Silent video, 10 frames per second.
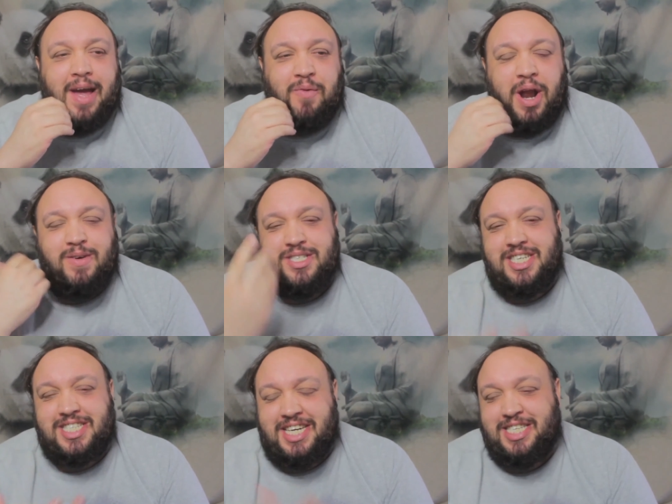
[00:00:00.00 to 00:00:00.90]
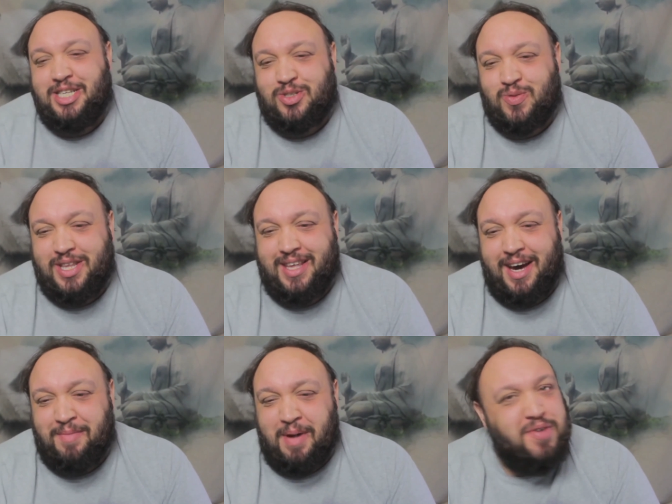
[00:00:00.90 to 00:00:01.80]
Like when I was discussing this
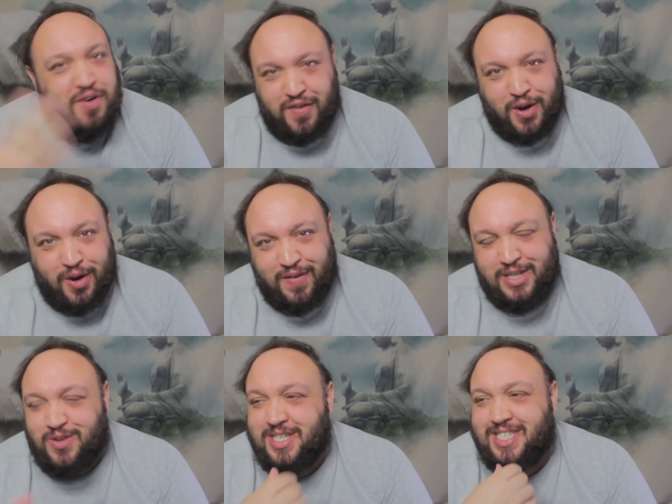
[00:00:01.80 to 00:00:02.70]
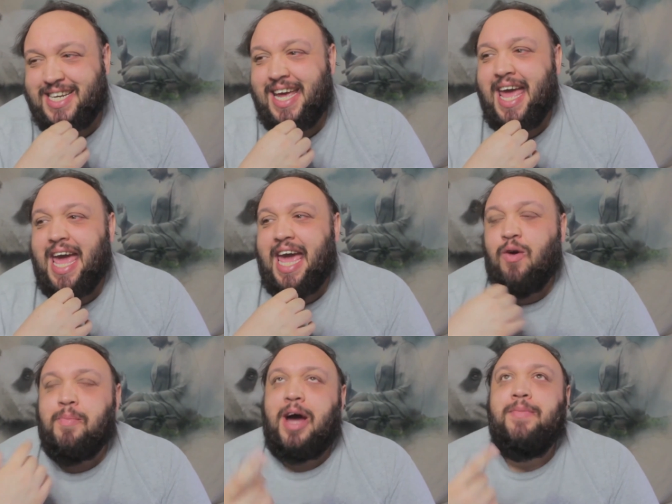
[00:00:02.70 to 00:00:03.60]
with uh, my beautiful girlfriend Tristan,
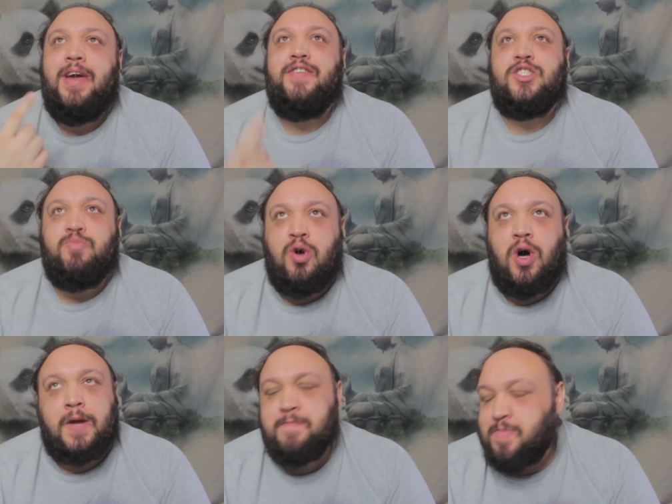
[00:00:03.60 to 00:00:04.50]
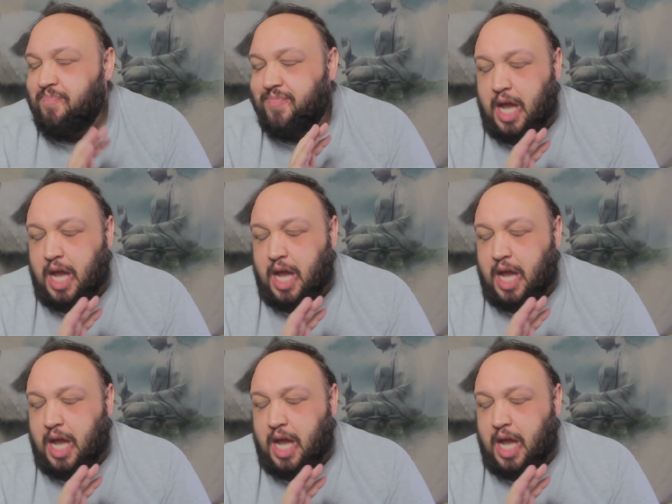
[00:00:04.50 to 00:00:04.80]
it reminded me of this book.